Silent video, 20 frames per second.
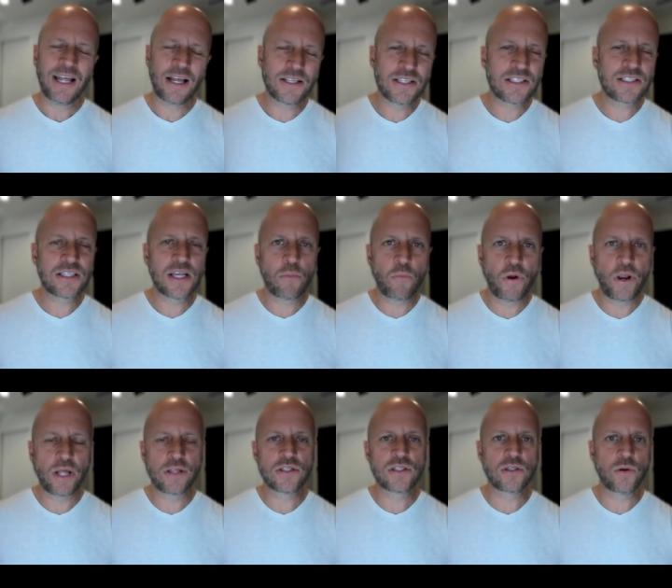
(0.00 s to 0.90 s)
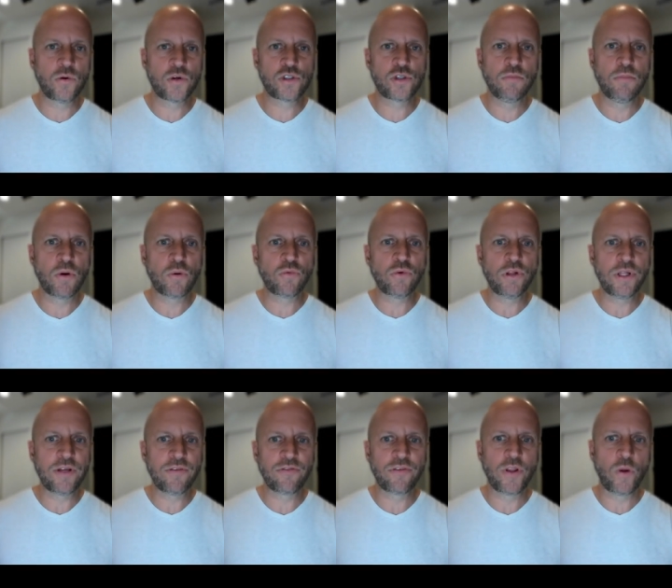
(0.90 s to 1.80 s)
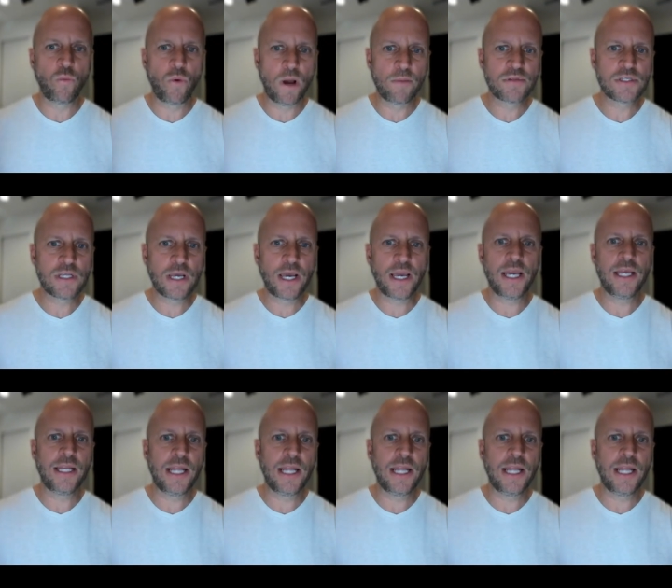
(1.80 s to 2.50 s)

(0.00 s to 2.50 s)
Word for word: somewhat on social, but really for the website.